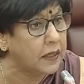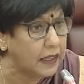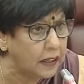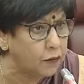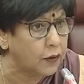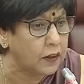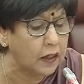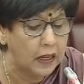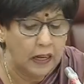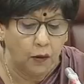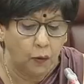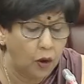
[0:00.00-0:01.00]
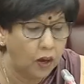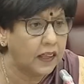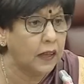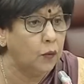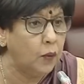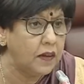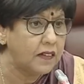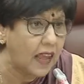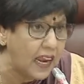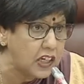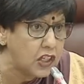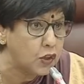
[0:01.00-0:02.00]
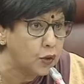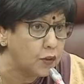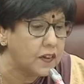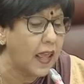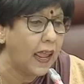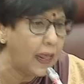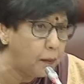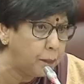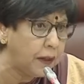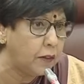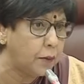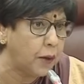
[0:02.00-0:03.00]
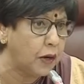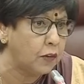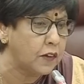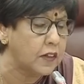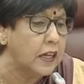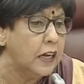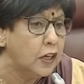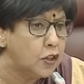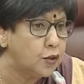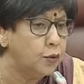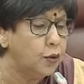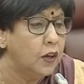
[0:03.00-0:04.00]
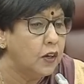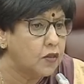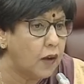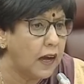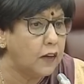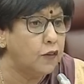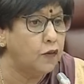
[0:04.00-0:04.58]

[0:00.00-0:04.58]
and we've been even working with NGOs, helping the parents to